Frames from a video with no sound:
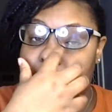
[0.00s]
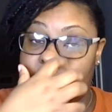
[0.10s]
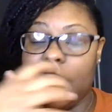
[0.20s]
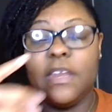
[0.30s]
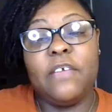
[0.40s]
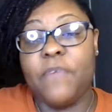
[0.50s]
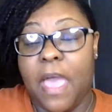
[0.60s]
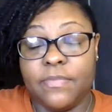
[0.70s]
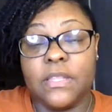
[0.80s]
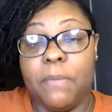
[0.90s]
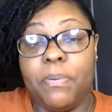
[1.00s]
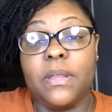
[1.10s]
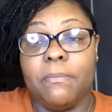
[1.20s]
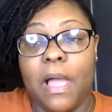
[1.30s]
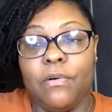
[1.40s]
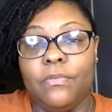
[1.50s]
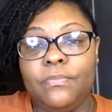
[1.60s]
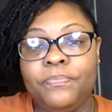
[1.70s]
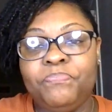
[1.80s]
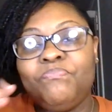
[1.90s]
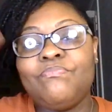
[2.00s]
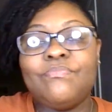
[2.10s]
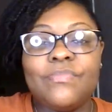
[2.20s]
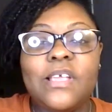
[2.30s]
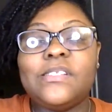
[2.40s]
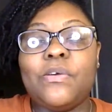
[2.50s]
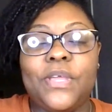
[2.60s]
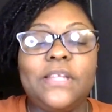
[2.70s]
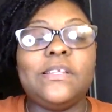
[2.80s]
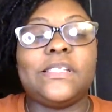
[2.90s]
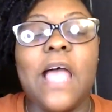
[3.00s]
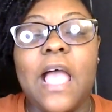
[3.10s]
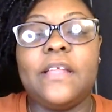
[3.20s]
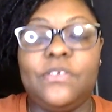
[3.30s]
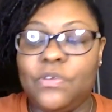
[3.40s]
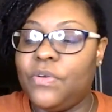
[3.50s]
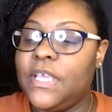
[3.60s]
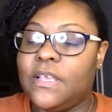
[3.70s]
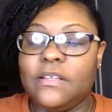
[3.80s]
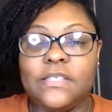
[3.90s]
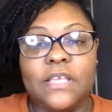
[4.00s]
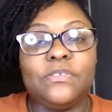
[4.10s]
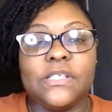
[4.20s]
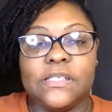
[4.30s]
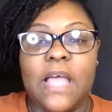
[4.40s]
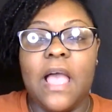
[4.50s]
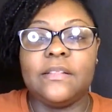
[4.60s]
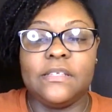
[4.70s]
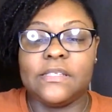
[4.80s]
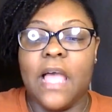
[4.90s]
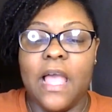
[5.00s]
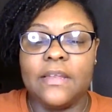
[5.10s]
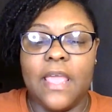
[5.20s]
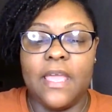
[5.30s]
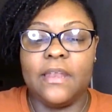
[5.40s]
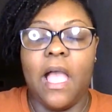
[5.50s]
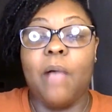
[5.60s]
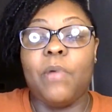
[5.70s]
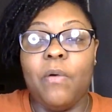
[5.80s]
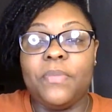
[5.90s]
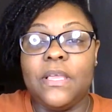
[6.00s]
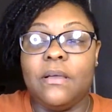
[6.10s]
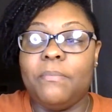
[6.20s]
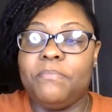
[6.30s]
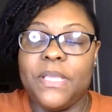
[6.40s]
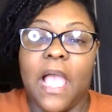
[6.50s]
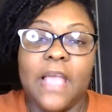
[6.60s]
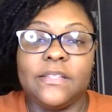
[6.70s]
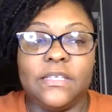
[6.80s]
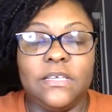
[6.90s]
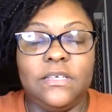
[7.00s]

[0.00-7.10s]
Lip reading: after they put him out. So he decided, he continues to decide that I'm going to be a BIT